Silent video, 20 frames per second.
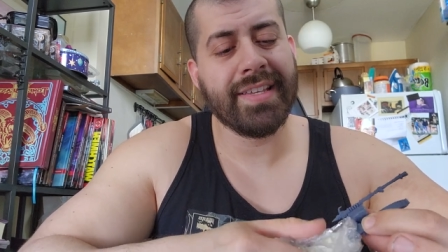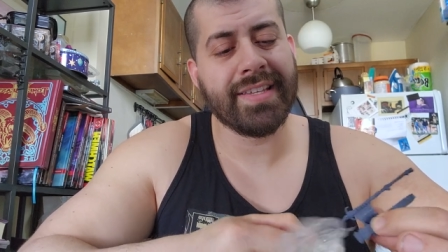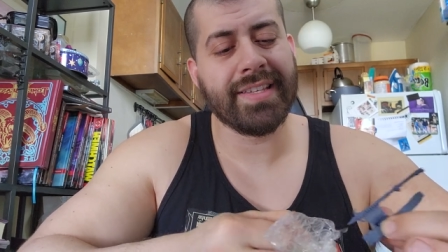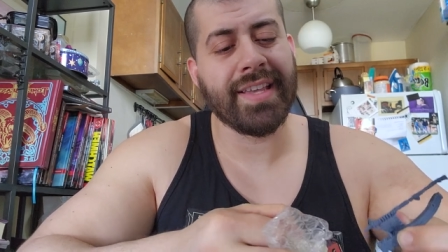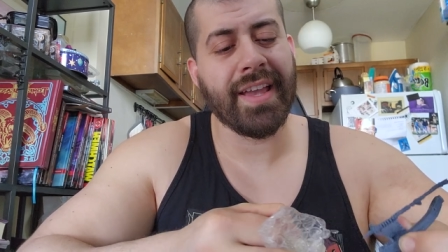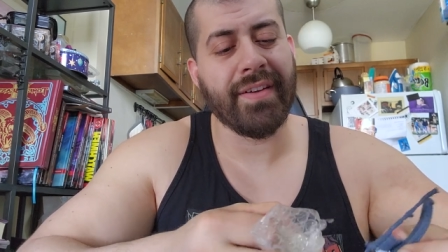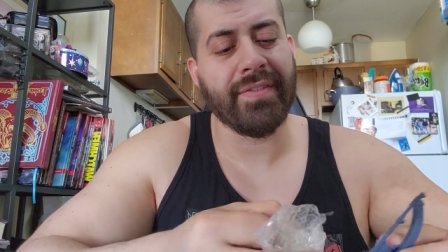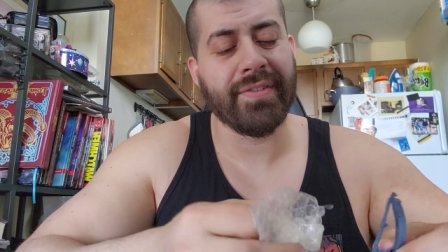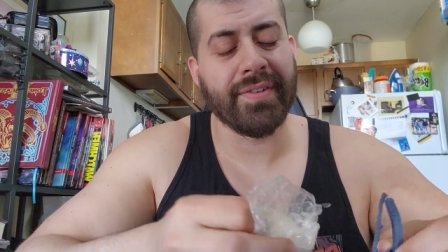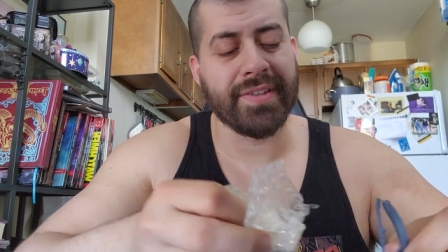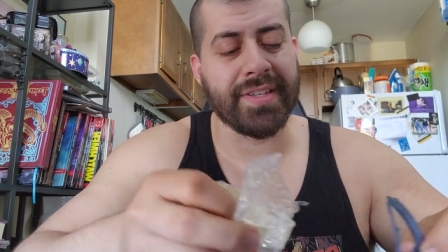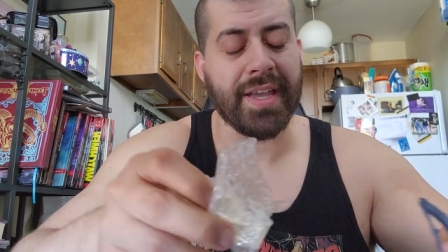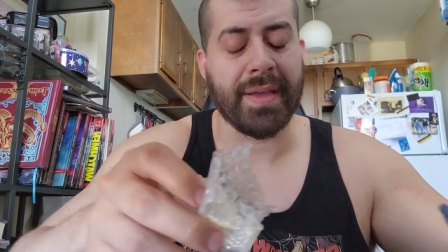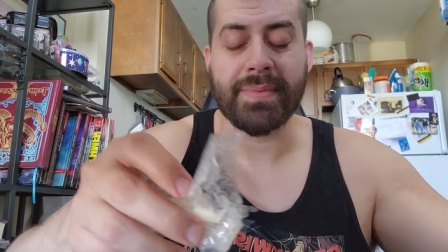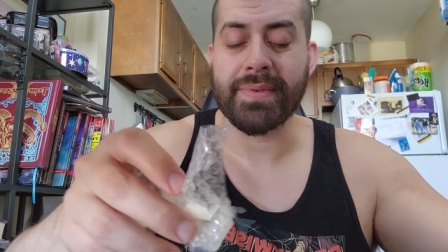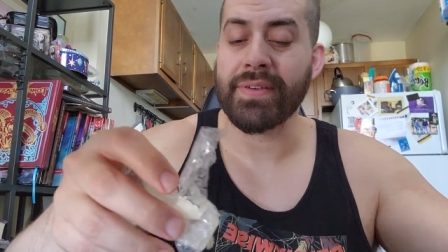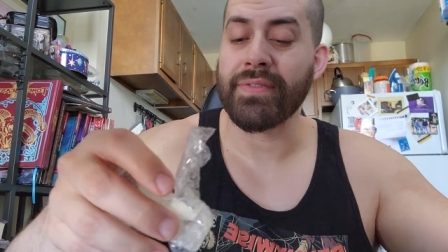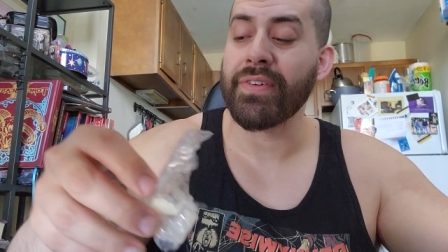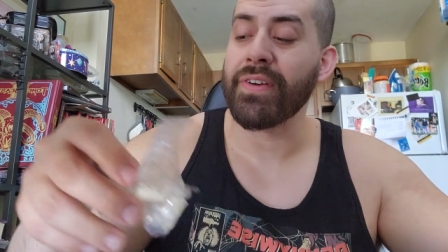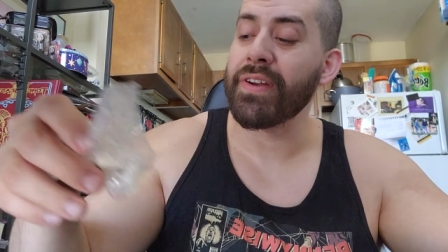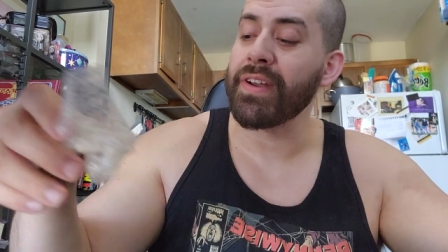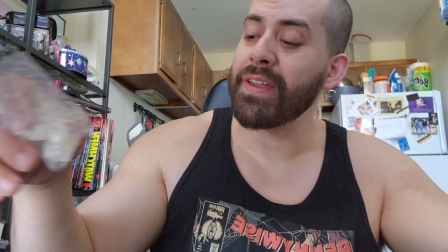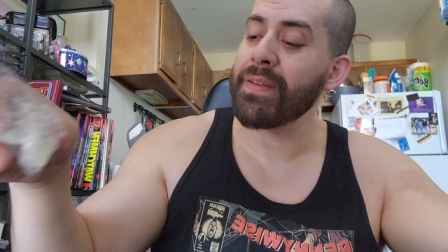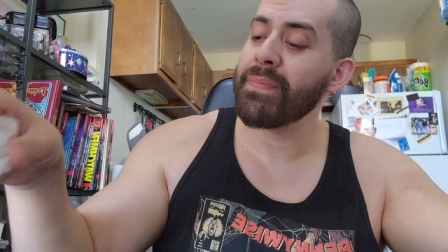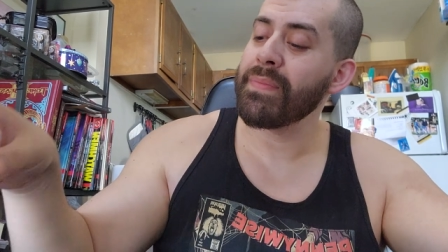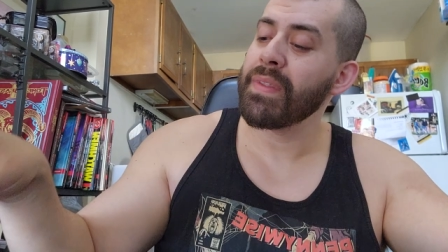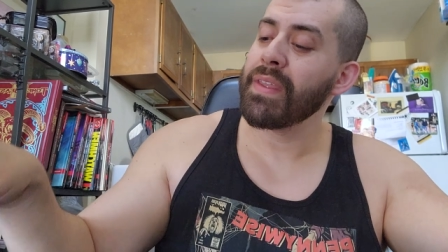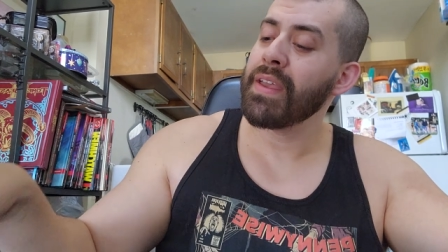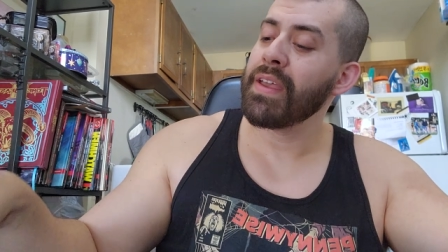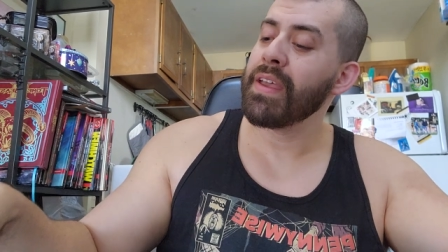several times I've heard it.
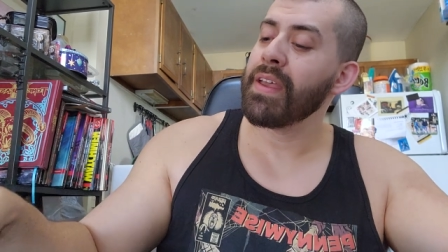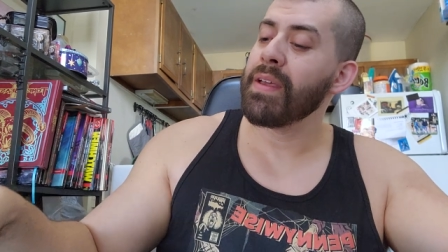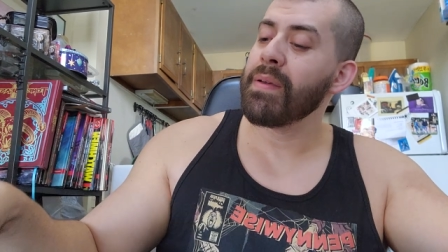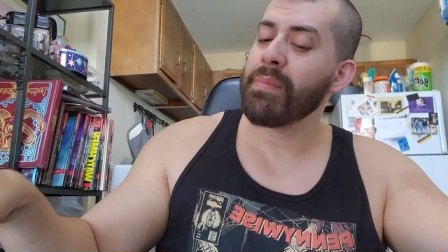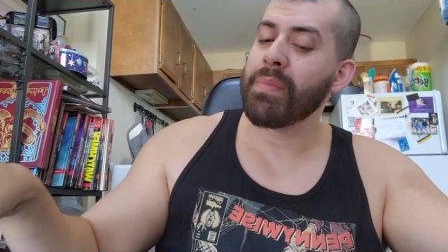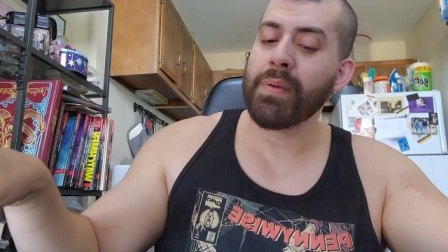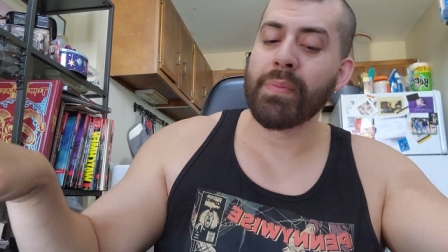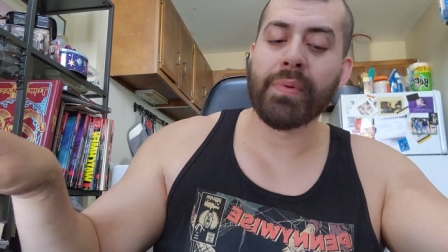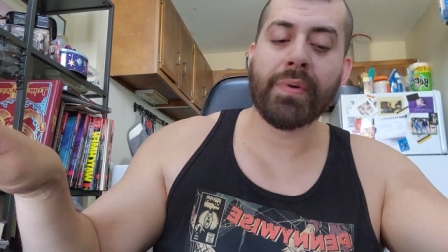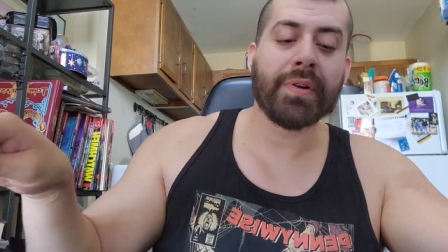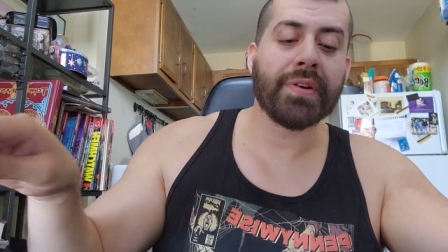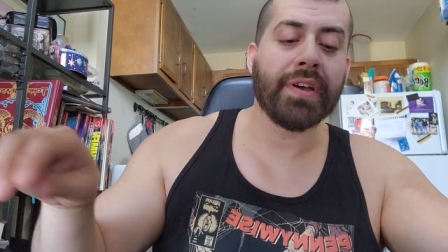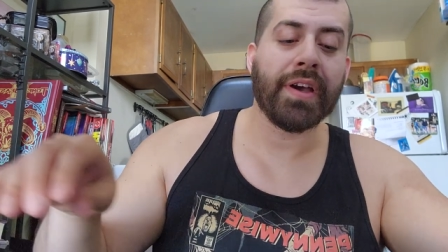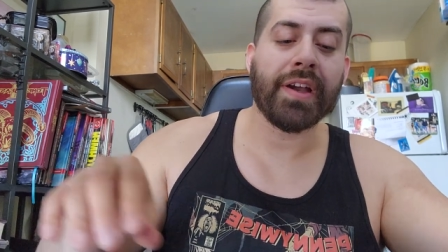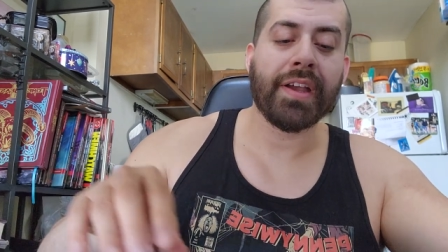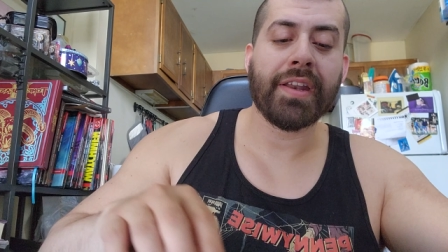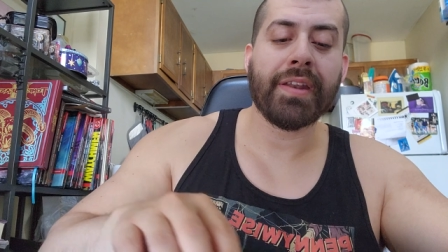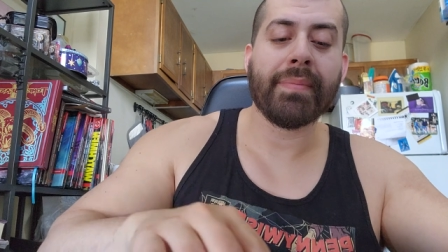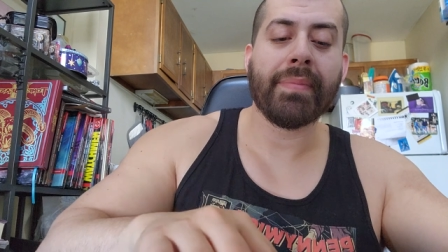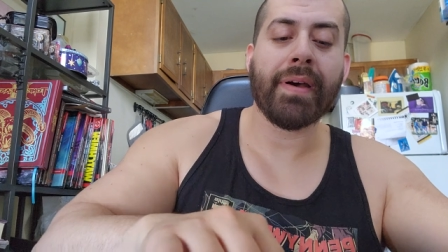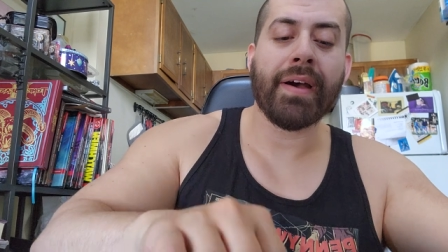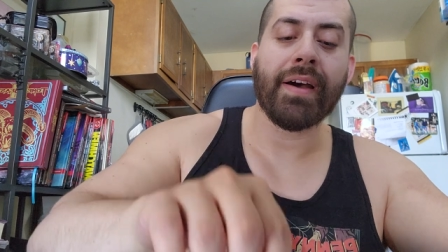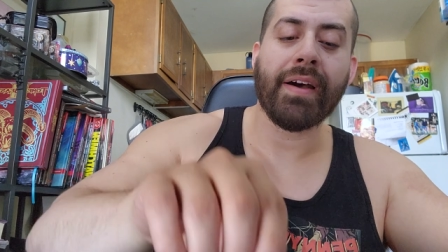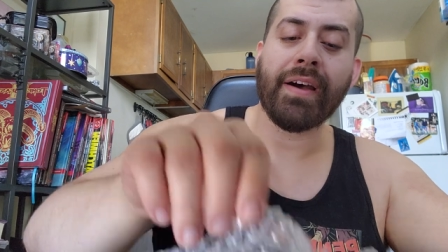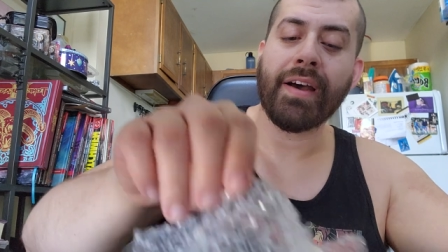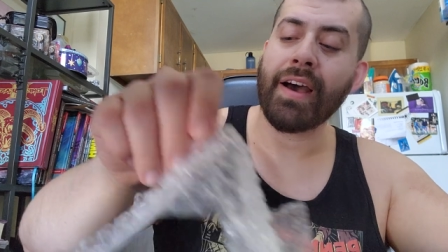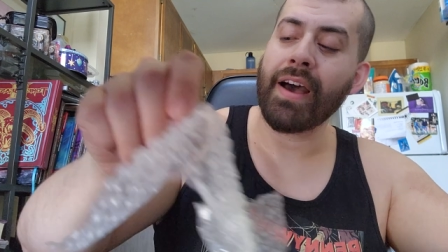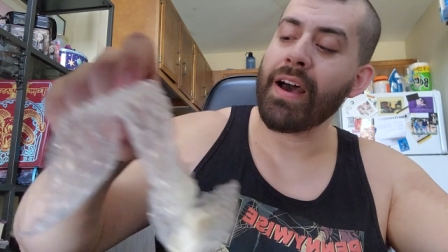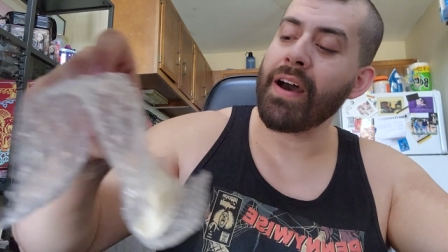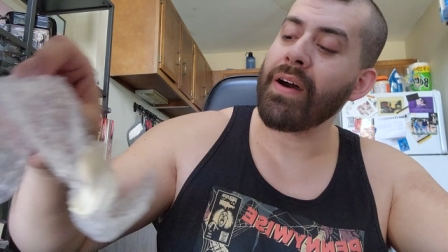People were talking
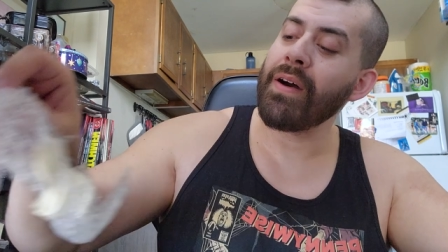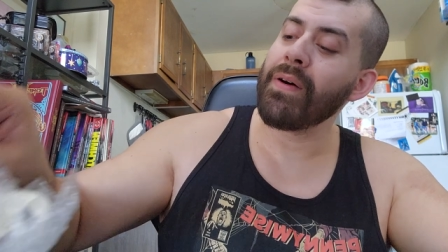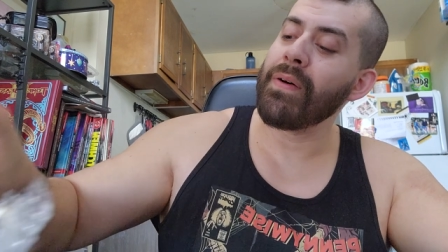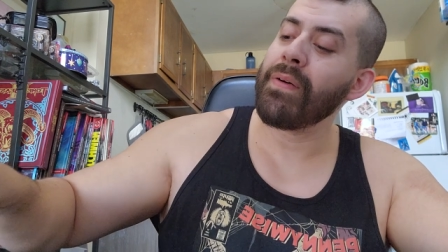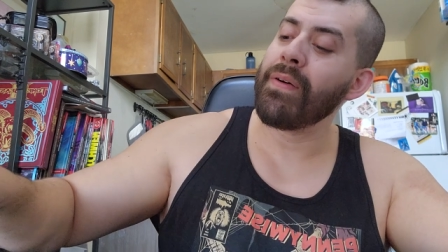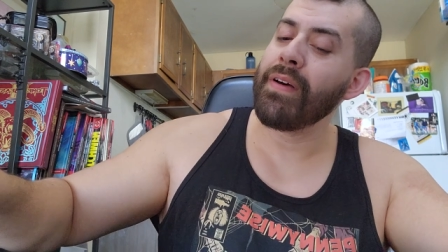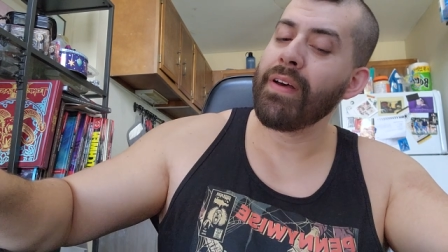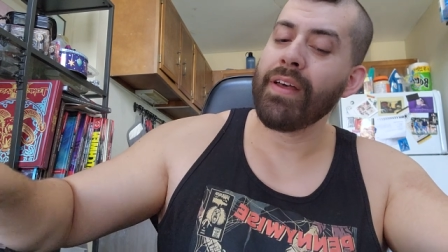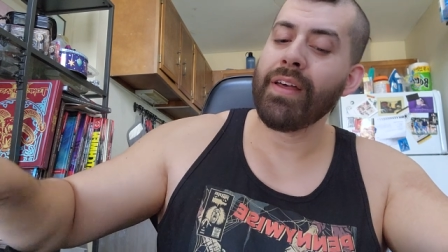about how